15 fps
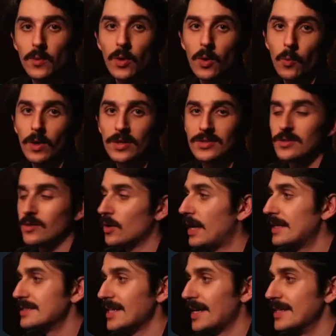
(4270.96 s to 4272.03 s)
end-to-end
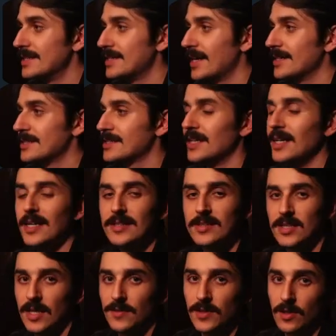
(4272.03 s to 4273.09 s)
test, see if the
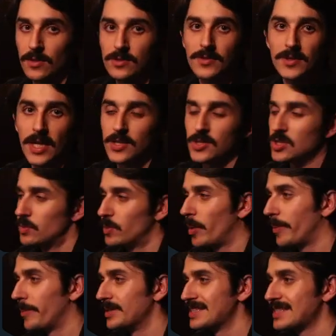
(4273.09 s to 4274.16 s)
notifications pop up in
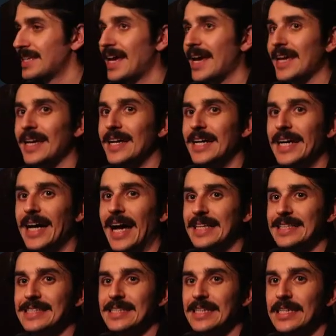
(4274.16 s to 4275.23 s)
Slack, and see
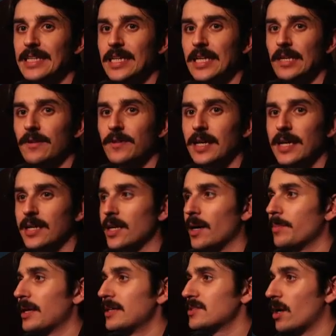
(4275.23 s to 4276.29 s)
if ClickUp gets
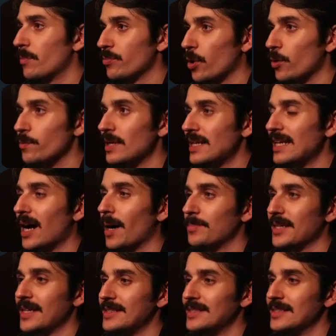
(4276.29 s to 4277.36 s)
appropriately updated
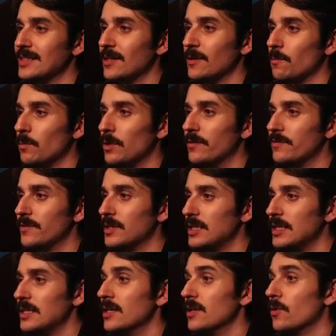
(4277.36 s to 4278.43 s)
with the
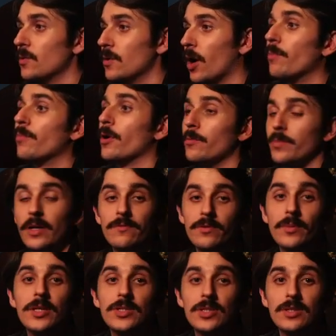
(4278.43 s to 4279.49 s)
appropriate information
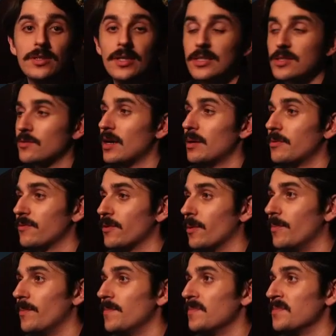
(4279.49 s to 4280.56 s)
that's grabbed from
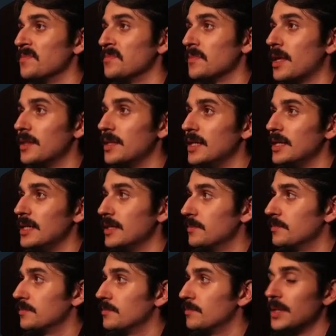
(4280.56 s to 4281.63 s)
the
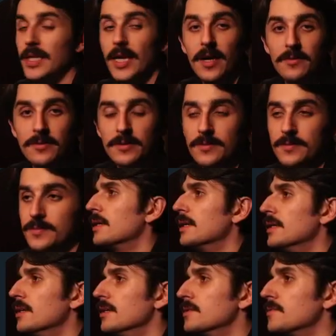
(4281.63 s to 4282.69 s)
PDF. It's
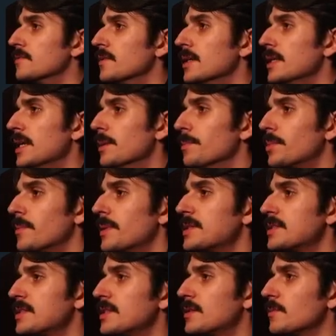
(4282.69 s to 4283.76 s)
fully implemented.
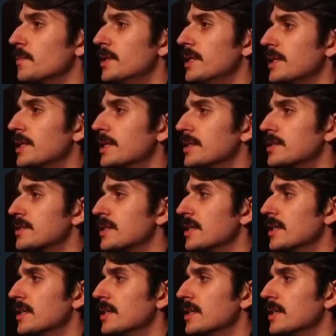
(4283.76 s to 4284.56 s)
We're going to say,